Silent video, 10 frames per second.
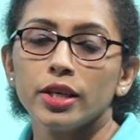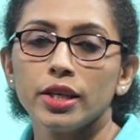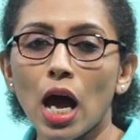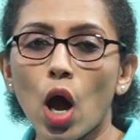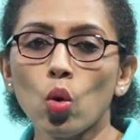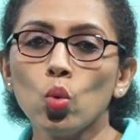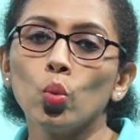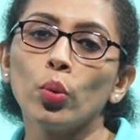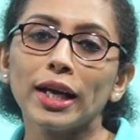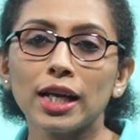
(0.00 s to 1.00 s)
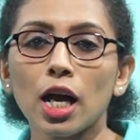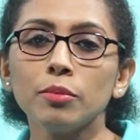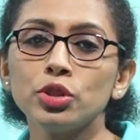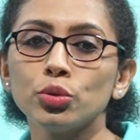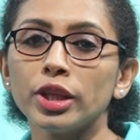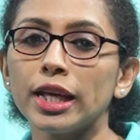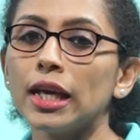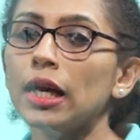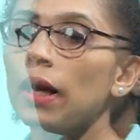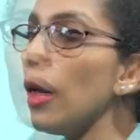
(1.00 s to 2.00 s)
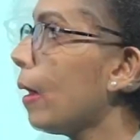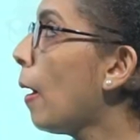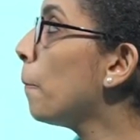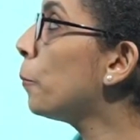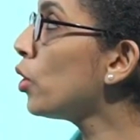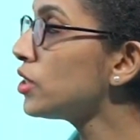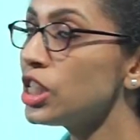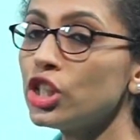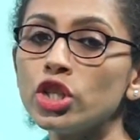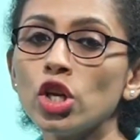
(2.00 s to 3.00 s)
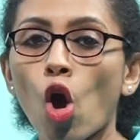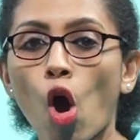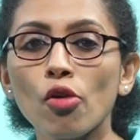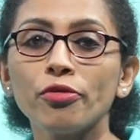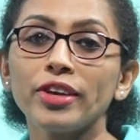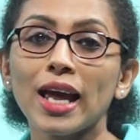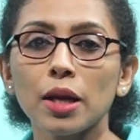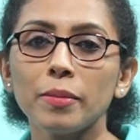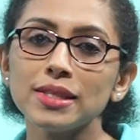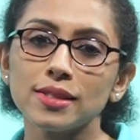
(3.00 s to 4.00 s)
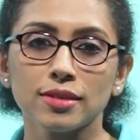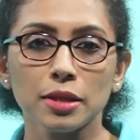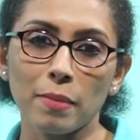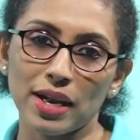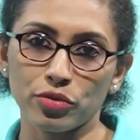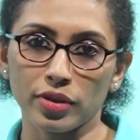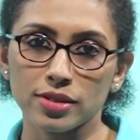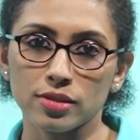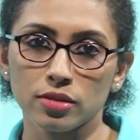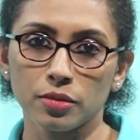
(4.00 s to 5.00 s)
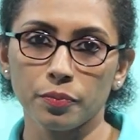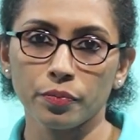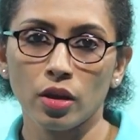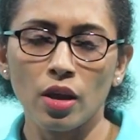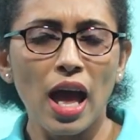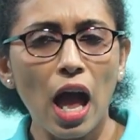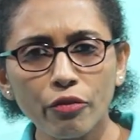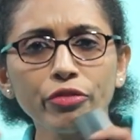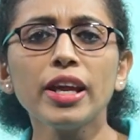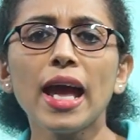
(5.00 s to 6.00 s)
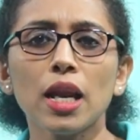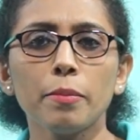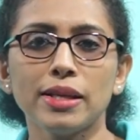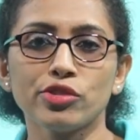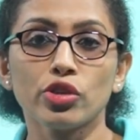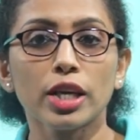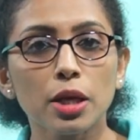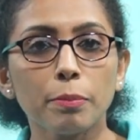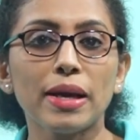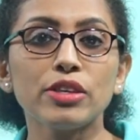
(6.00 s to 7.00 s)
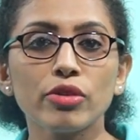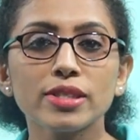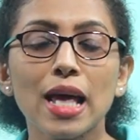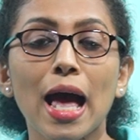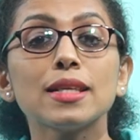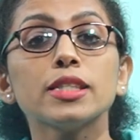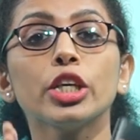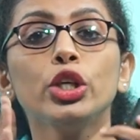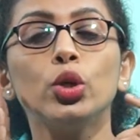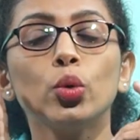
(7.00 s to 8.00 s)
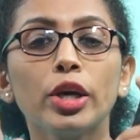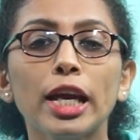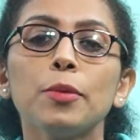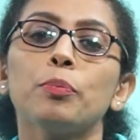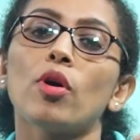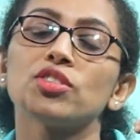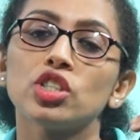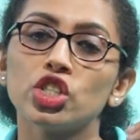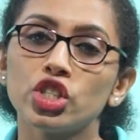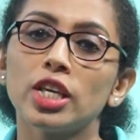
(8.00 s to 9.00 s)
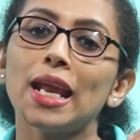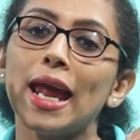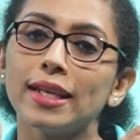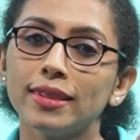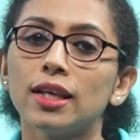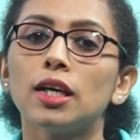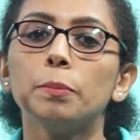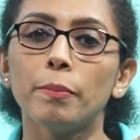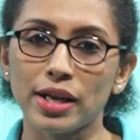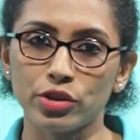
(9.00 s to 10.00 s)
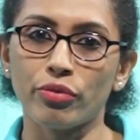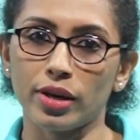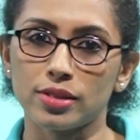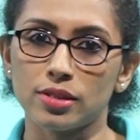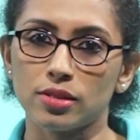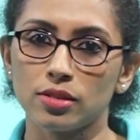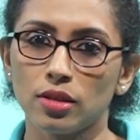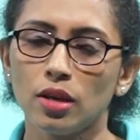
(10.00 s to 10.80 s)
Now we come to the position of elements in the matrix. Every element in a matrix has a unique position in the matrix.